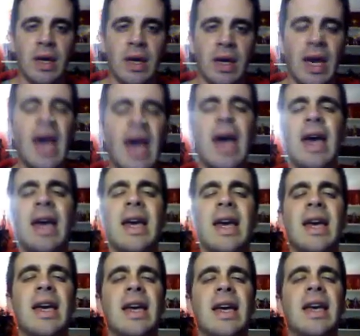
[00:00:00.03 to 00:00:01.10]

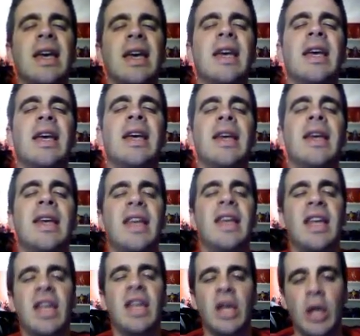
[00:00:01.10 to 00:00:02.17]

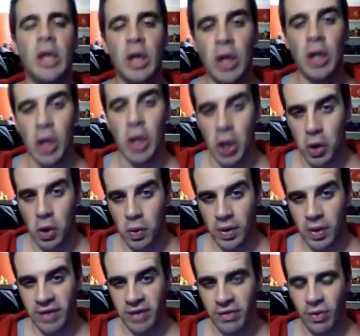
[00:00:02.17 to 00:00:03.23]
Hey
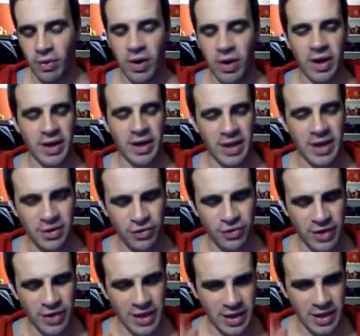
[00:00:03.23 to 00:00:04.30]
everyone,
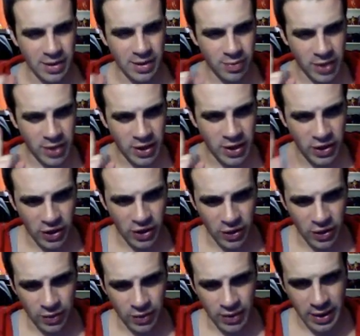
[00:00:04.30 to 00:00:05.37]
Andrew here, bringing
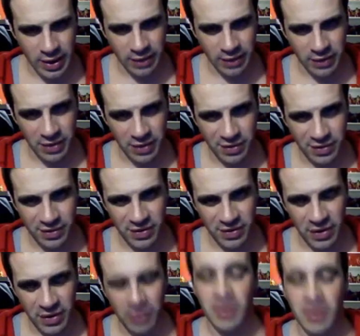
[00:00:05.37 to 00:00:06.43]
you another video
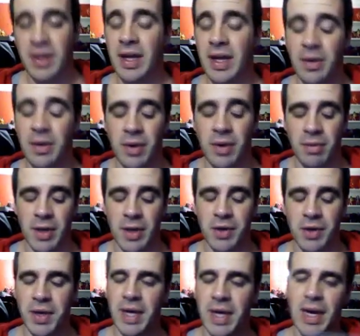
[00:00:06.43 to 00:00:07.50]
review, and today we're going to be
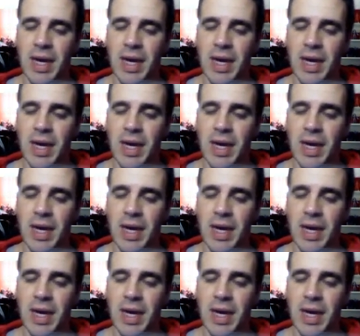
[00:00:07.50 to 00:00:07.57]
doing